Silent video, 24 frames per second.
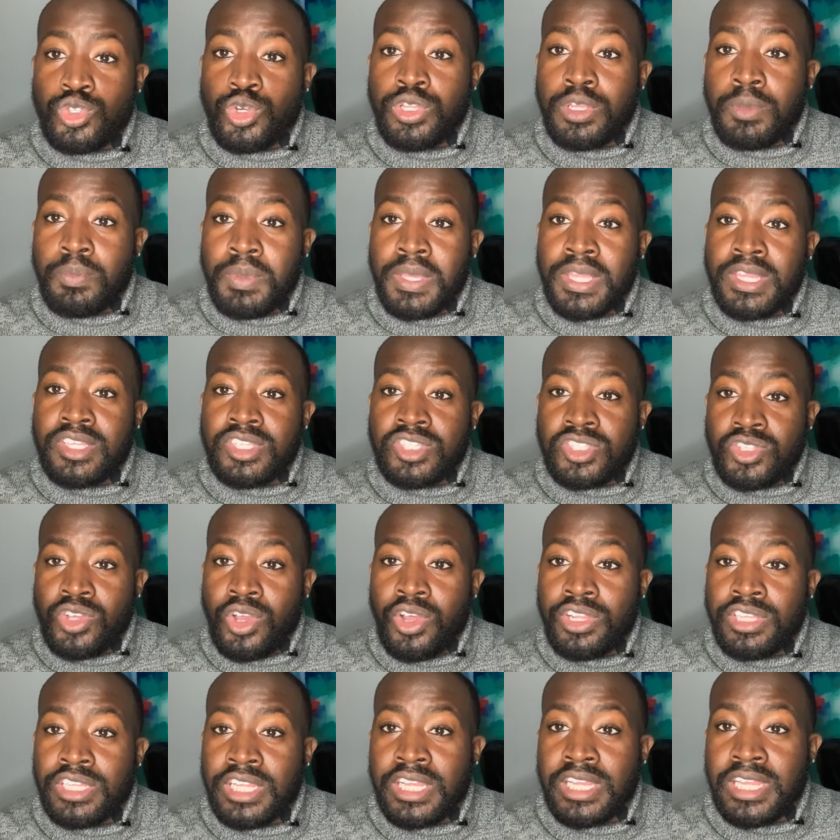going to be the
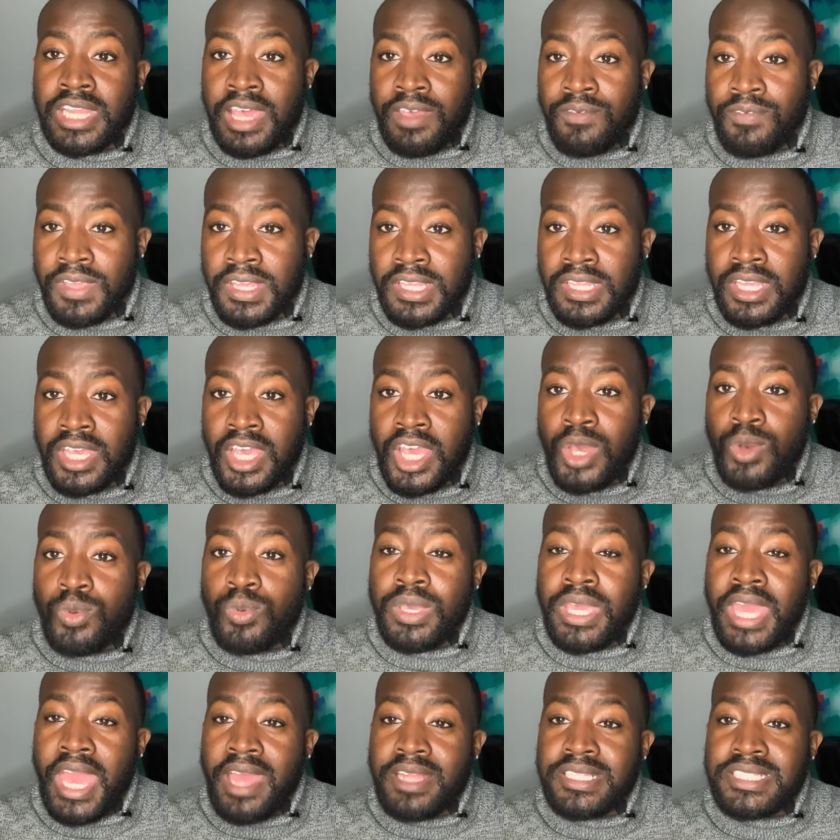starting 11,
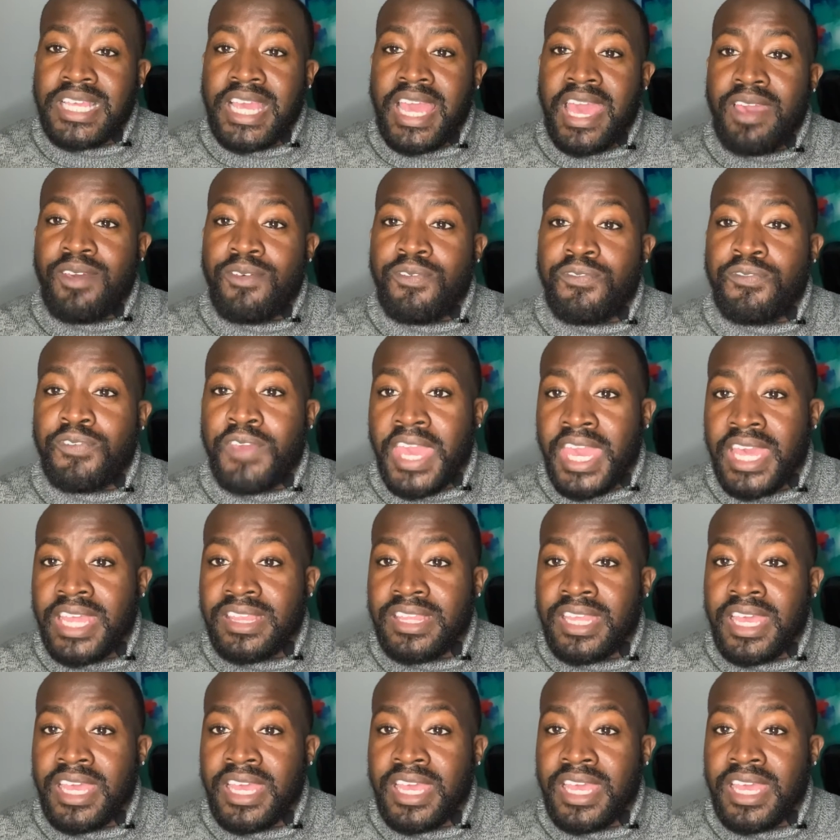we have to have faith